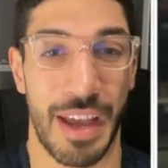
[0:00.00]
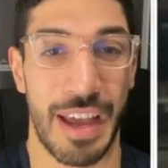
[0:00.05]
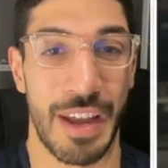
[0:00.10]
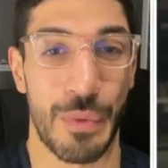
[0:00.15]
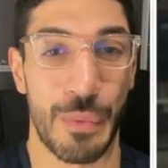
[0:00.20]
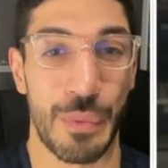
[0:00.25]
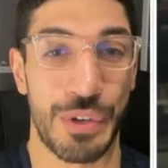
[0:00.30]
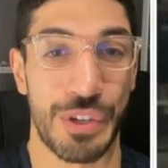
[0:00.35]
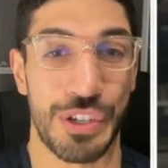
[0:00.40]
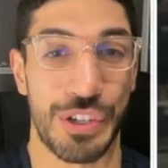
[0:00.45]

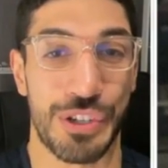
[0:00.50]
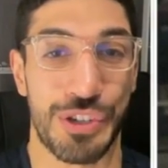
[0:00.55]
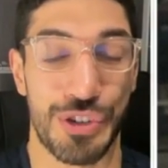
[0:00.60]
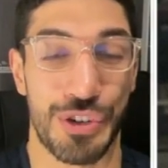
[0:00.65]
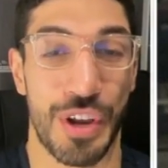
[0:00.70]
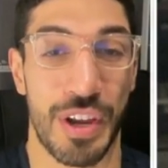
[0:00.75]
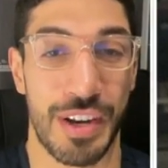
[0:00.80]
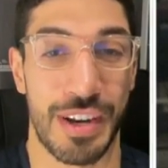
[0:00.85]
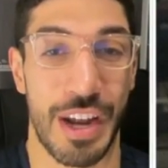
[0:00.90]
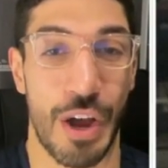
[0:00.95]
And we just
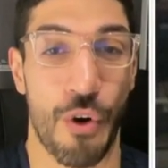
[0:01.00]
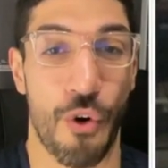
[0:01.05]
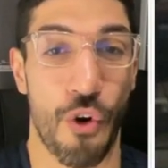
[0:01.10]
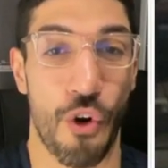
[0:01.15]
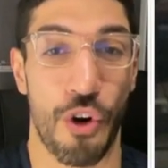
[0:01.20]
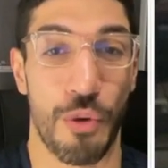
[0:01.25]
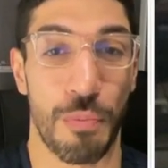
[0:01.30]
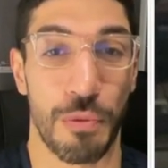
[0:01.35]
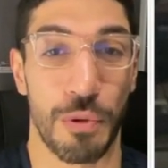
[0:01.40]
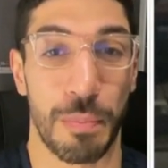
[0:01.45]
traded a
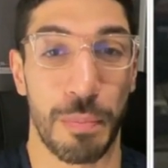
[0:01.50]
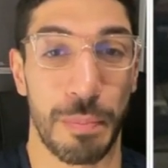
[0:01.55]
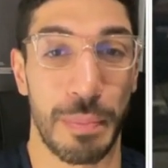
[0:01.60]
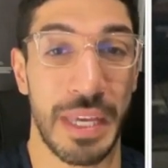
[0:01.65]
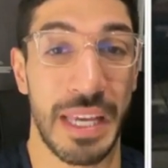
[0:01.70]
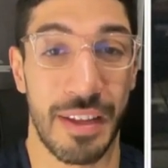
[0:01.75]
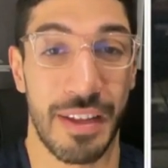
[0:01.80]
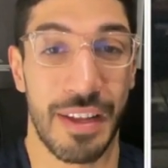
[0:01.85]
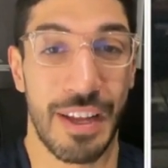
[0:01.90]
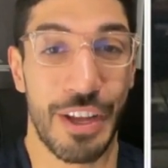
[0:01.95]
horrible
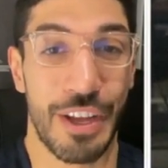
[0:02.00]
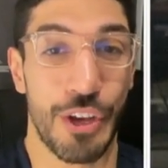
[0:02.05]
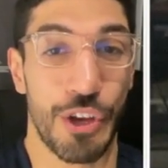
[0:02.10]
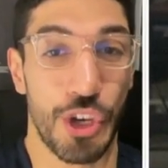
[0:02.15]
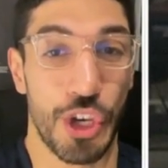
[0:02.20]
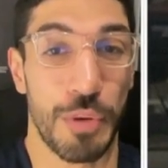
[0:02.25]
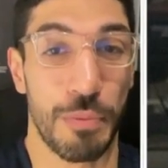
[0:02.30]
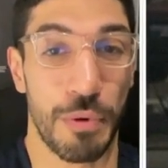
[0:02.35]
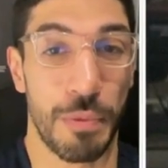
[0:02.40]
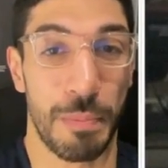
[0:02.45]

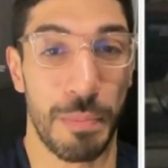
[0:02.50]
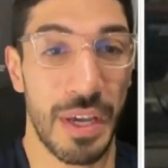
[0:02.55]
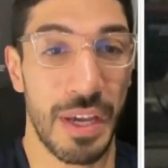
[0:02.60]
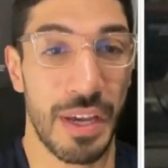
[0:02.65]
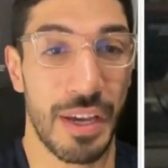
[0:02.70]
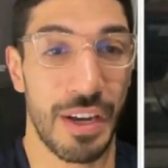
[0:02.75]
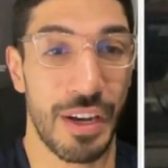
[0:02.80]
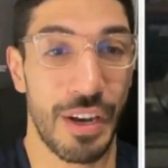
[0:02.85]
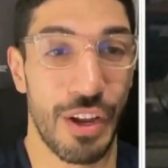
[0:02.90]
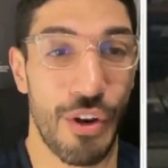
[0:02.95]
human
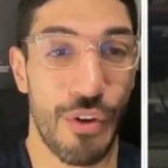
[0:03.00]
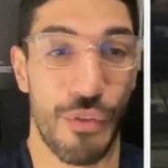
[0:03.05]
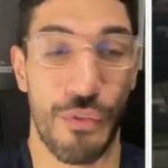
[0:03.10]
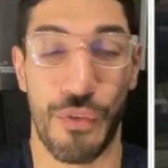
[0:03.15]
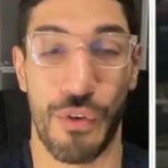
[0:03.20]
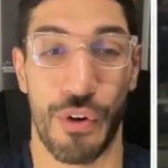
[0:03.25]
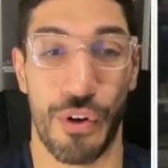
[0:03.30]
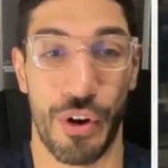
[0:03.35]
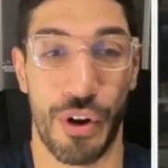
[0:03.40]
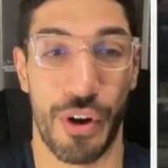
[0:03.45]
being
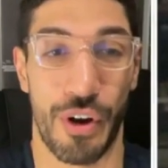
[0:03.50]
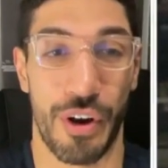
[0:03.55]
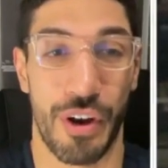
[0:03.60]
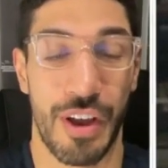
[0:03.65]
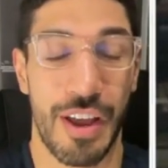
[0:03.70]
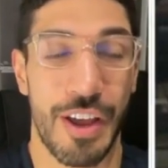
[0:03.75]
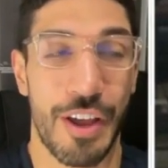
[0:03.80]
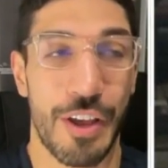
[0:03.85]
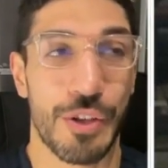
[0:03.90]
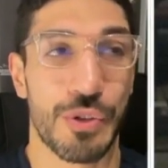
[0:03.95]
for her.
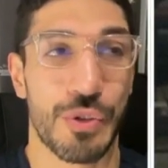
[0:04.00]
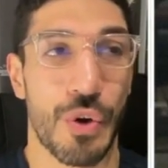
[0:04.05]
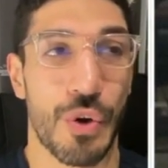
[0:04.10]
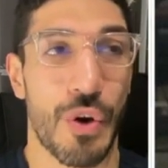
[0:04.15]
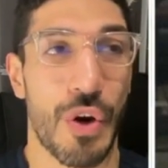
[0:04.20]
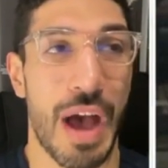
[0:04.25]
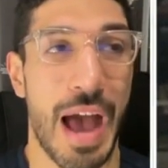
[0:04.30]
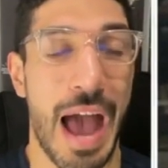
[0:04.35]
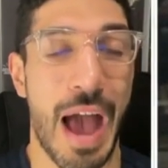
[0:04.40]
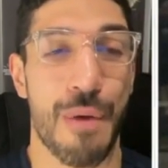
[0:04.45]

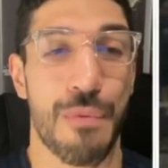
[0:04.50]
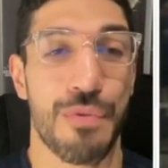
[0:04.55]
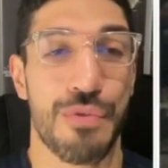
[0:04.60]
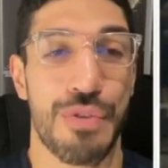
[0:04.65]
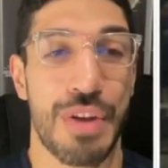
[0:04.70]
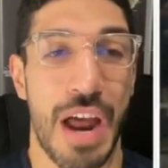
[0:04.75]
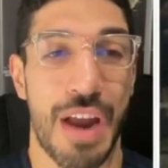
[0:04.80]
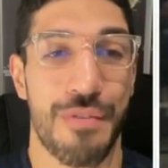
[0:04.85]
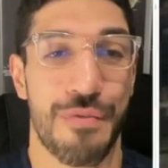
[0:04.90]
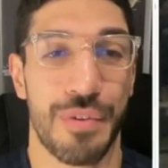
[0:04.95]
So I would
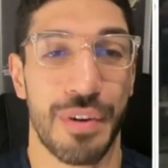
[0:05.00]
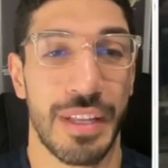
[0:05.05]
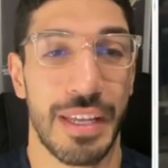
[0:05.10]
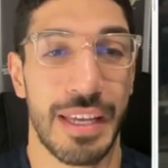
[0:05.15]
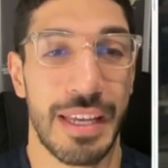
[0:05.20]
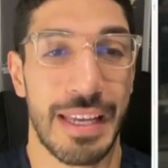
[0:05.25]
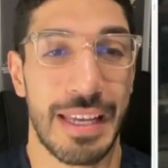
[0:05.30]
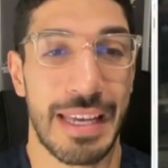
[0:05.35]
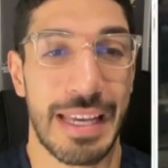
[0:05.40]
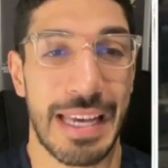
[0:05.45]
not
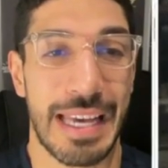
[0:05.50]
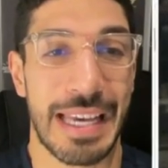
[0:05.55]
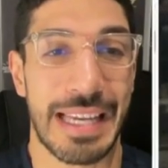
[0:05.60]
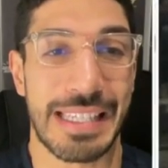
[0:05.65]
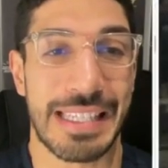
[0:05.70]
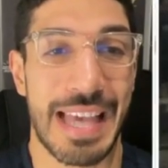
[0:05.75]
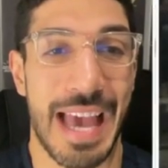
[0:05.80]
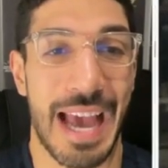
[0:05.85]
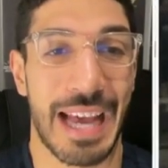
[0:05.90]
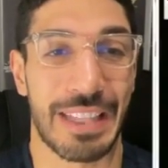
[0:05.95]
really
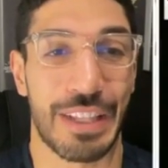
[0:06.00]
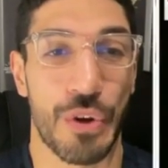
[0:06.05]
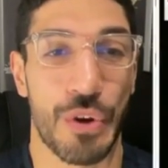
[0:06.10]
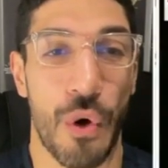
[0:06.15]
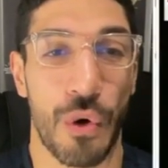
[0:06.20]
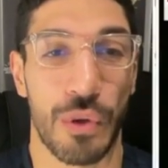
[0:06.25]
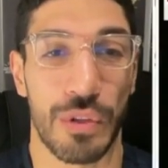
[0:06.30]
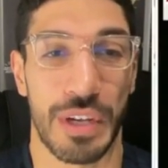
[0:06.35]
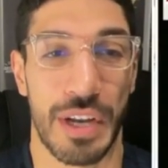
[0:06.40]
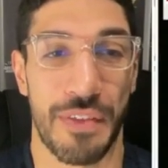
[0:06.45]
exactly
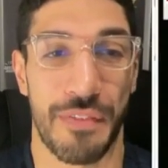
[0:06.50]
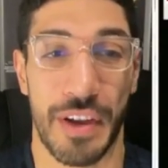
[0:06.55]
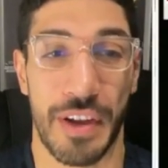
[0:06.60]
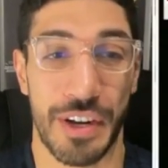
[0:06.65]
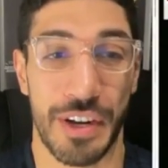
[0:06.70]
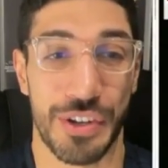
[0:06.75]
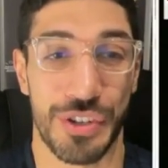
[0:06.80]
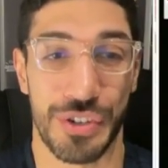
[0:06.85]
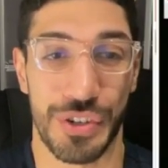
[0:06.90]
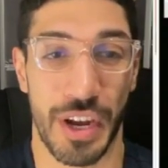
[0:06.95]
call it a
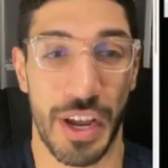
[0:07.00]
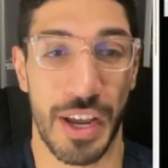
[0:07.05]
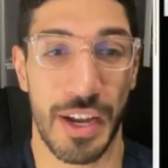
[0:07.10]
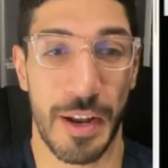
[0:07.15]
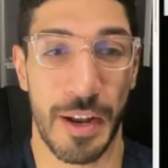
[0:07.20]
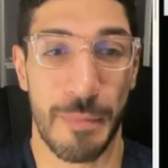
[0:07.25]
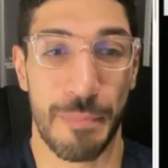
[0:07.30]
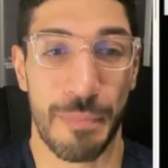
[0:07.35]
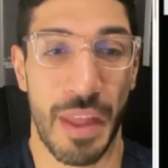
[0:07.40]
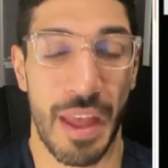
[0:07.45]
fair trade.
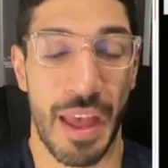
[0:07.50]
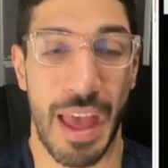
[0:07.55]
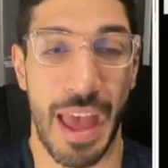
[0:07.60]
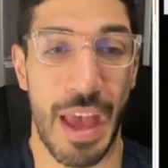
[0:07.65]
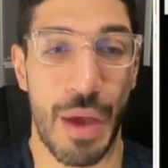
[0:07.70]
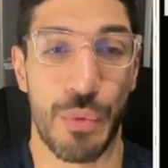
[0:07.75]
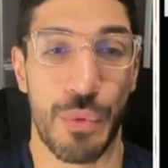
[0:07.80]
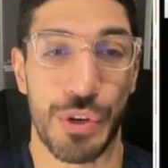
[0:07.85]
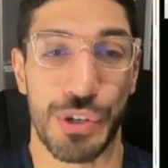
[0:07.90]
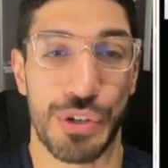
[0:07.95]

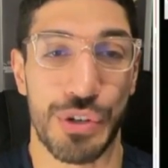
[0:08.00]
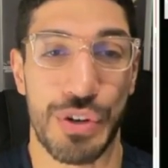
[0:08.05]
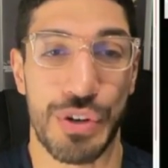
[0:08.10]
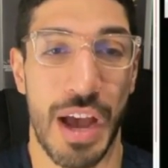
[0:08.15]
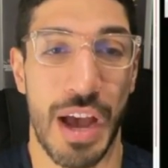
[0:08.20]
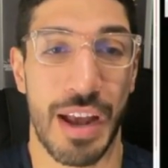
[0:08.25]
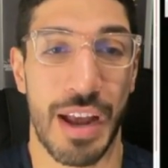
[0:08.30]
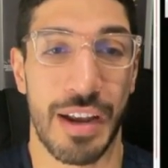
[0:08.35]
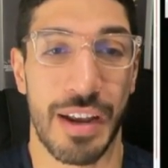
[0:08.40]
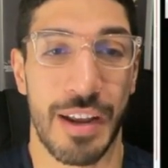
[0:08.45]
And we should
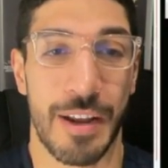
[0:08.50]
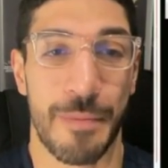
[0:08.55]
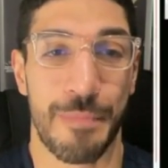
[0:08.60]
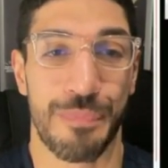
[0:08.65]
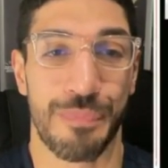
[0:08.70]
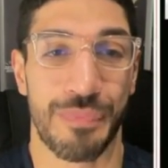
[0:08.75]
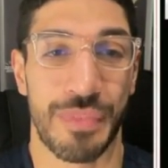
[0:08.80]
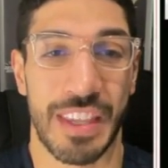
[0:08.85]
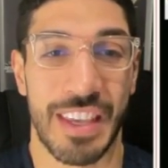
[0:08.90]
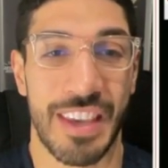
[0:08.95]
not
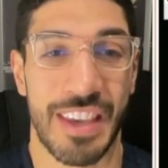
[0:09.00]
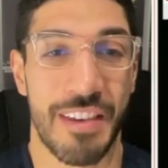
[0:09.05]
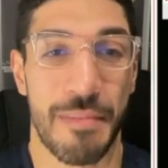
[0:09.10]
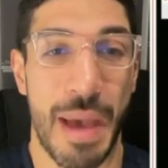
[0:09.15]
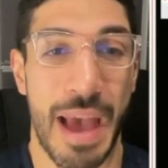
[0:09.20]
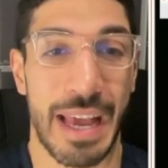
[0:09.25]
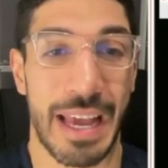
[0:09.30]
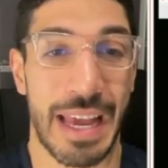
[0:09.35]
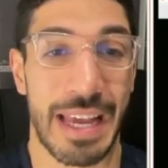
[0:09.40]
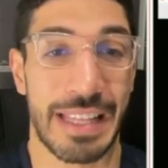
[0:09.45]
give
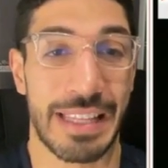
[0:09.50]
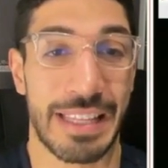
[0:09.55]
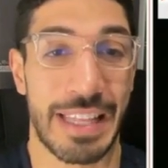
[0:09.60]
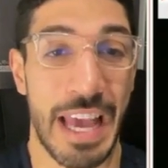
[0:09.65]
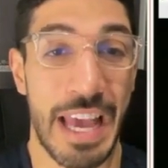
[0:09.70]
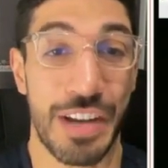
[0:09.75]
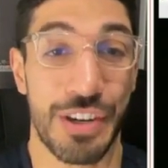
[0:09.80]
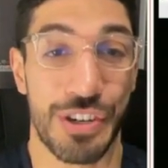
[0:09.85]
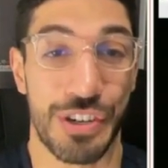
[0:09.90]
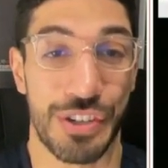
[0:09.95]
back a
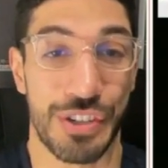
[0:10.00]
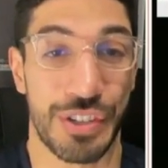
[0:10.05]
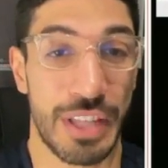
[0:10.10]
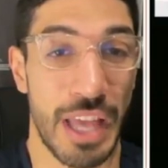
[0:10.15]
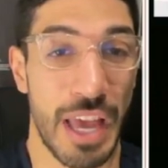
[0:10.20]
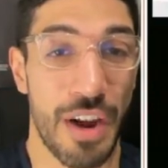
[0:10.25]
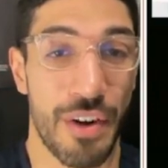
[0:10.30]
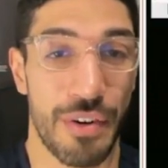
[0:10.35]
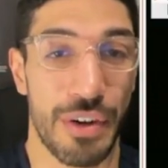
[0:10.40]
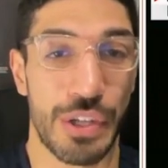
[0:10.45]
dangerous
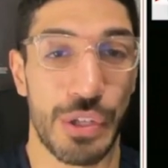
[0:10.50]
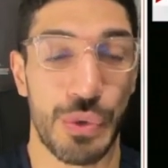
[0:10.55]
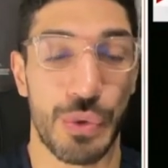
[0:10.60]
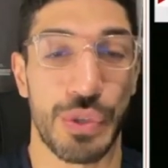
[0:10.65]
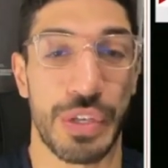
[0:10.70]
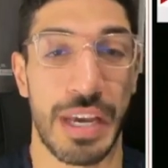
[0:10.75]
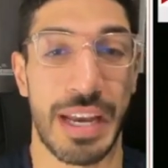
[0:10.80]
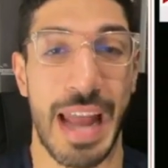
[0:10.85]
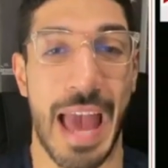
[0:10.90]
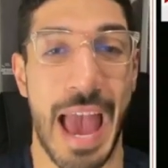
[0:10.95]
terrorist who
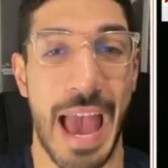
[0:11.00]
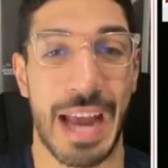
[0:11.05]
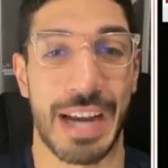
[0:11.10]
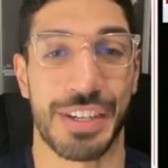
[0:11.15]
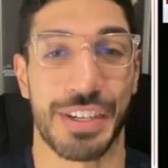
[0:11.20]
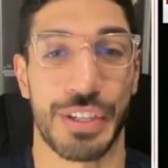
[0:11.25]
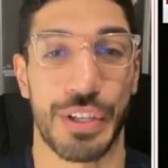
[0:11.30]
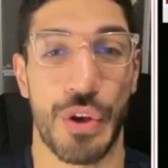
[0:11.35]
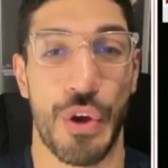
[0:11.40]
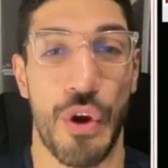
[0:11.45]
can
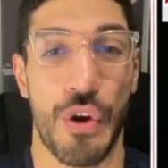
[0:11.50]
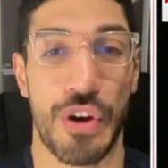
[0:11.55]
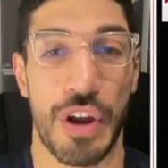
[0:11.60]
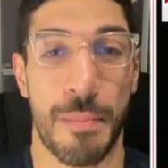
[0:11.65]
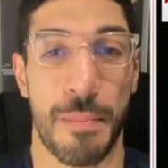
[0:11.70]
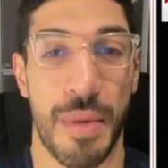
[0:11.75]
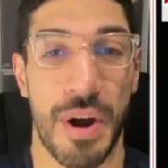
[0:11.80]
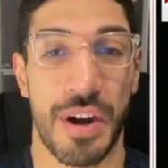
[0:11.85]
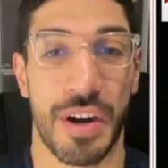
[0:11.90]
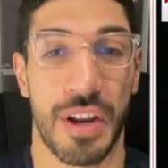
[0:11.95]
actually hurt
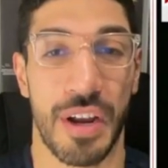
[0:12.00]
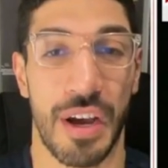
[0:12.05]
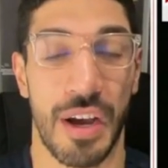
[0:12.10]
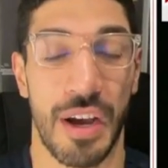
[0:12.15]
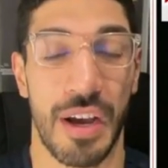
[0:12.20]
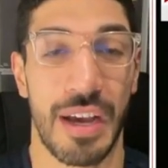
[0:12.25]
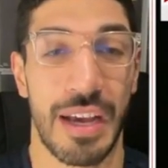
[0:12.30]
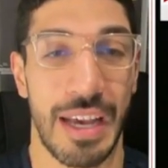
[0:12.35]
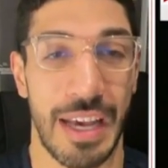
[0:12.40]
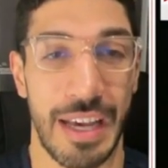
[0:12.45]

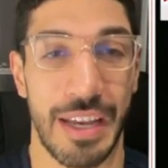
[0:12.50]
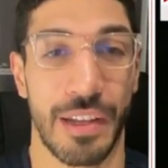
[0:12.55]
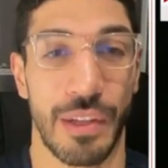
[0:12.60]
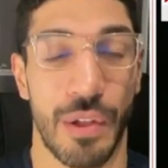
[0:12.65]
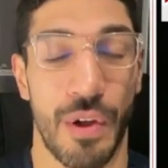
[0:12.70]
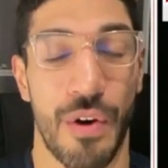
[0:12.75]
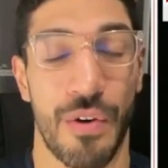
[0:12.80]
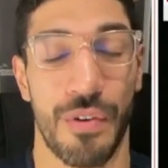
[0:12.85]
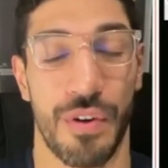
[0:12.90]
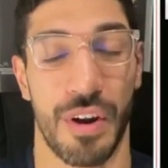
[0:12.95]
America in the
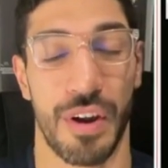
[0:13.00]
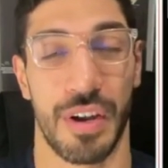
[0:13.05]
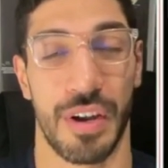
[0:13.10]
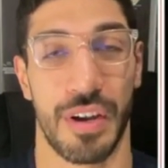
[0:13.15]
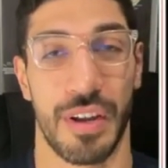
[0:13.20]
long run.